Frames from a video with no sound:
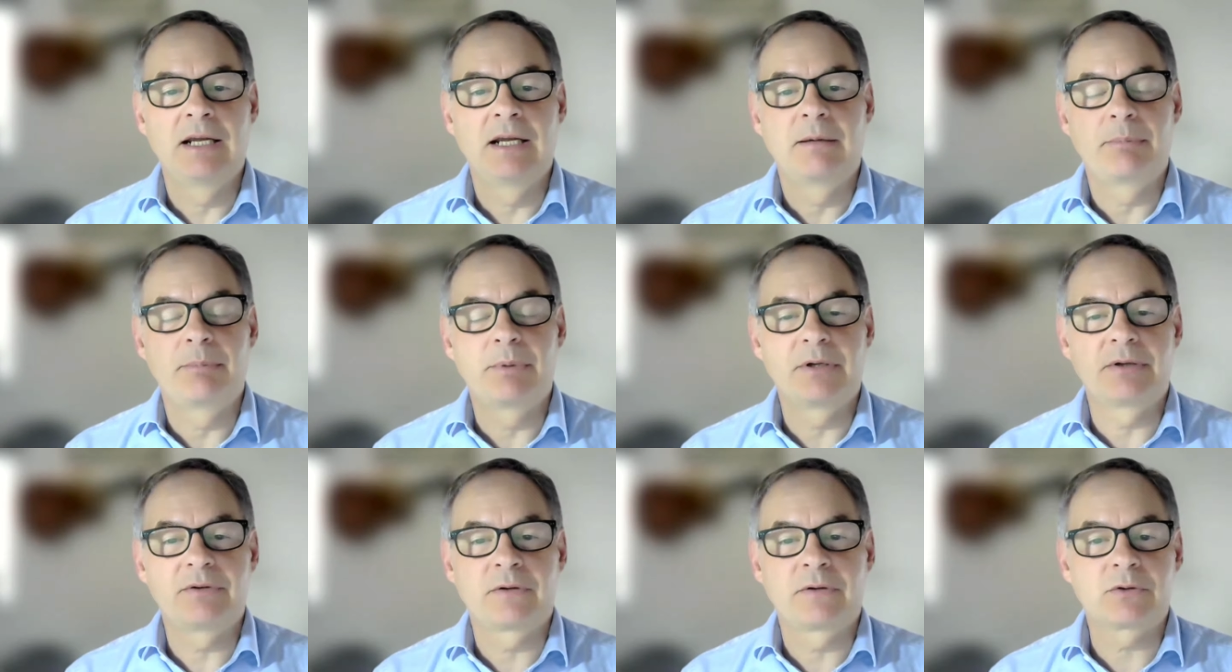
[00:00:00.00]

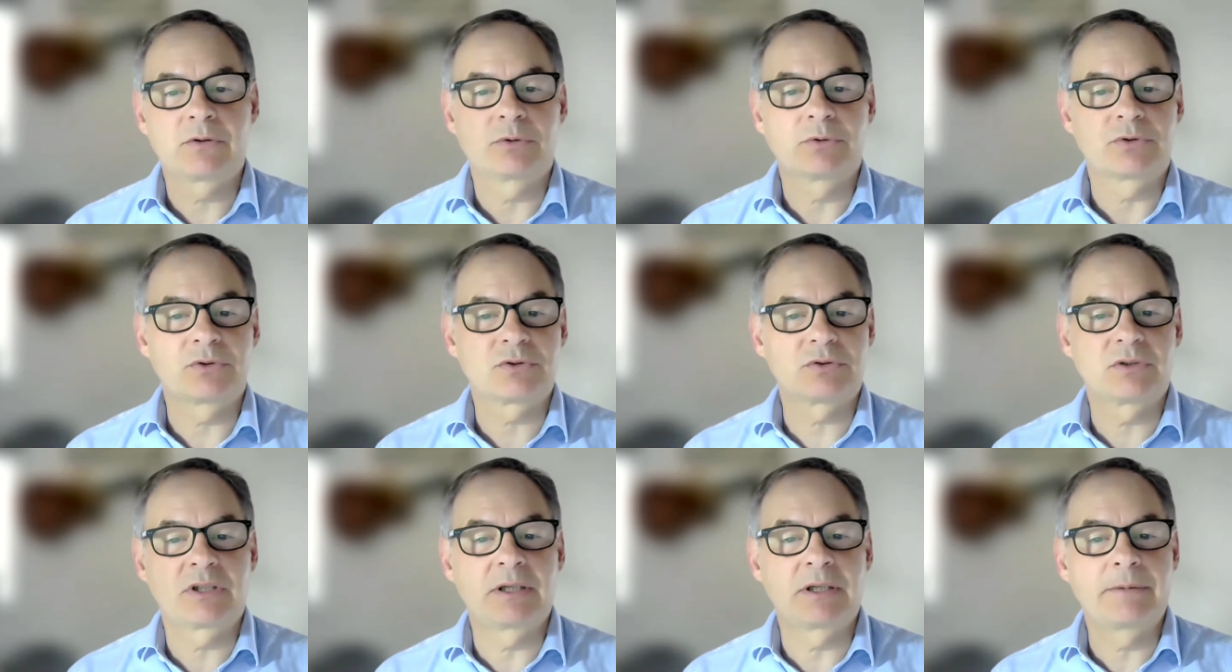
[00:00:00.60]
But of
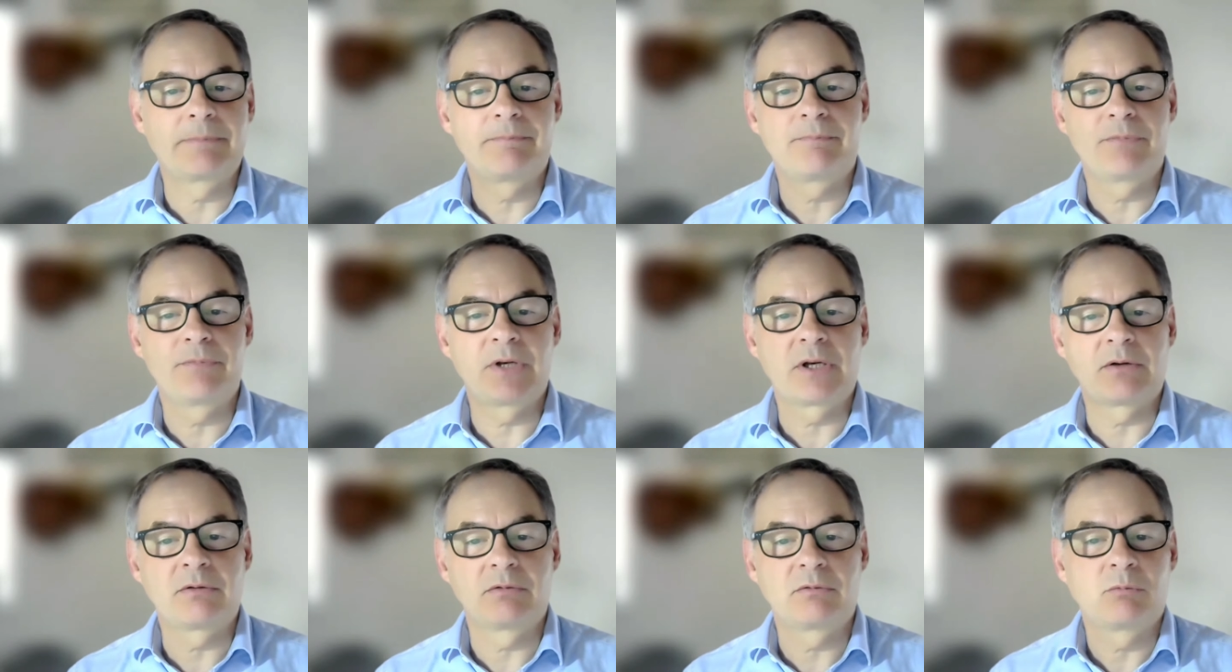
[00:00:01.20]
course, um,
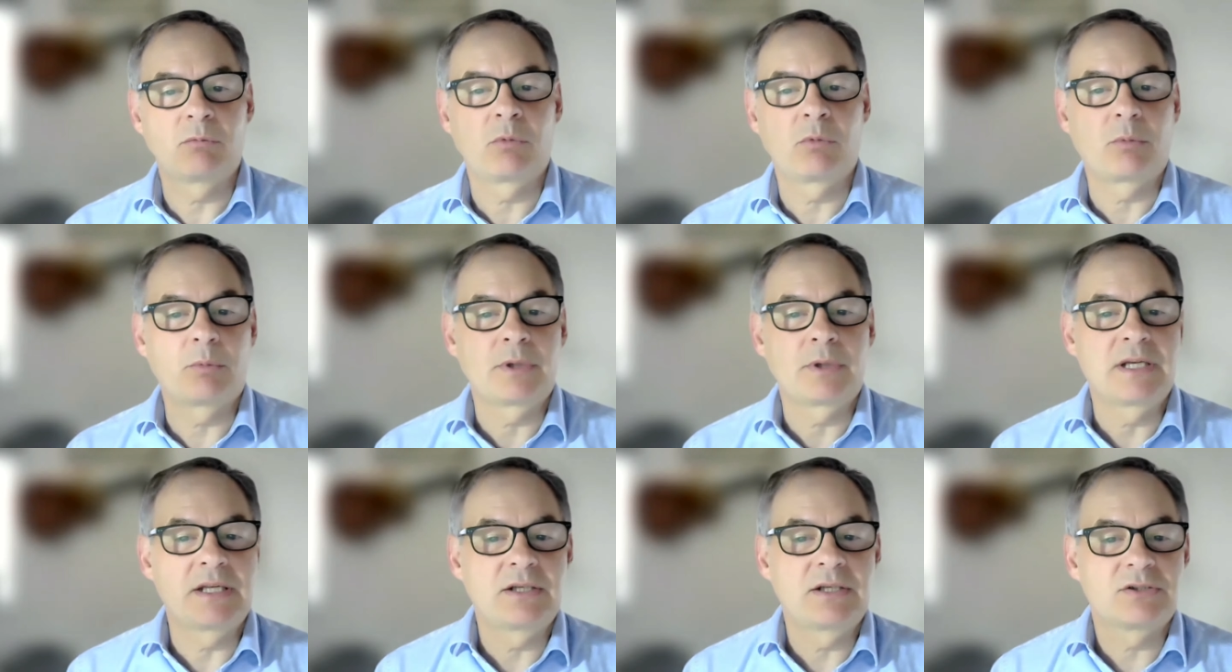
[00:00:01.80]
you know what
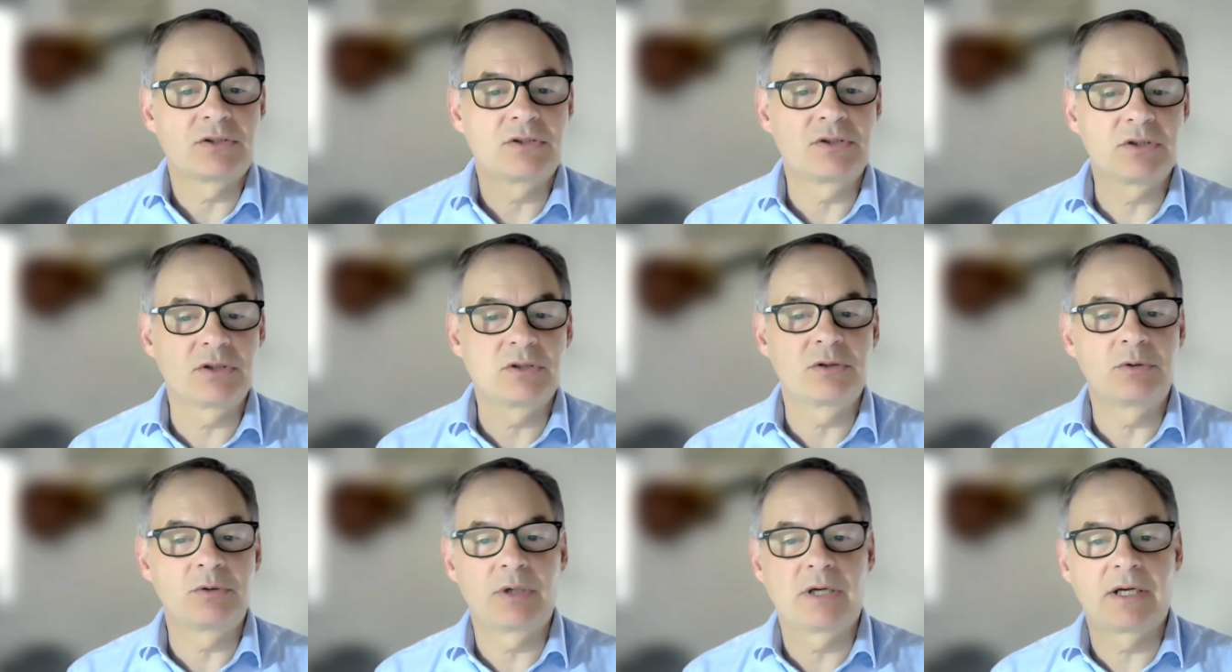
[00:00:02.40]
we need to
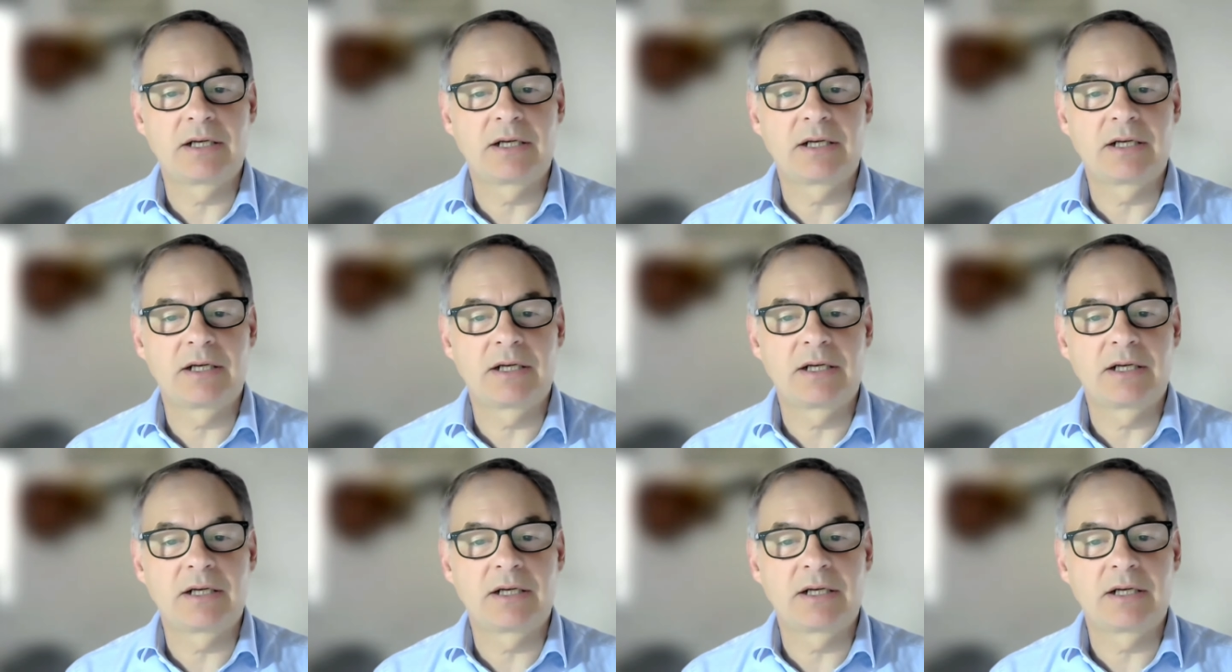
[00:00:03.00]
do,